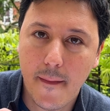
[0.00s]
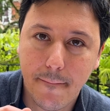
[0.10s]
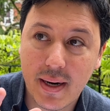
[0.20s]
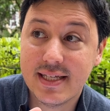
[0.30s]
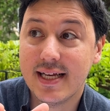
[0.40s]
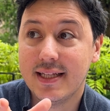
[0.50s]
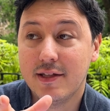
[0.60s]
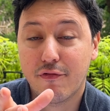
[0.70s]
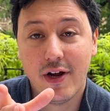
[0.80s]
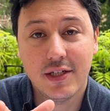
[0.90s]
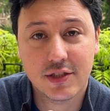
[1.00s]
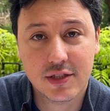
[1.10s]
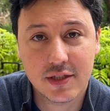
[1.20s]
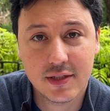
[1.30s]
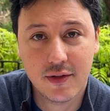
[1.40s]
But instead, in the
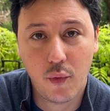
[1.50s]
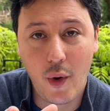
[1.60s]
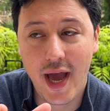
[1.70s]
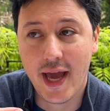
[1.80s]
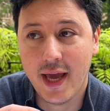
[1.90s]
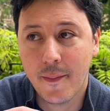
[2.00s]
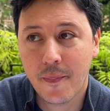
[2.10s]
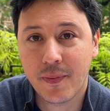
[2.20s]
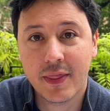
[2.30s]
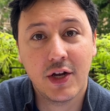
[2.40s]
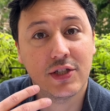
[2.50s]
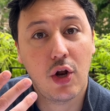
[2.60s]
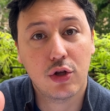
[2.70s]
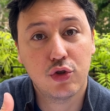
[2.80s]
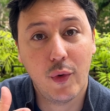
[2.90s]
French way, there's a
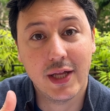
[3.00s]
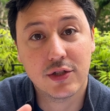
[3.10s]
lot to it.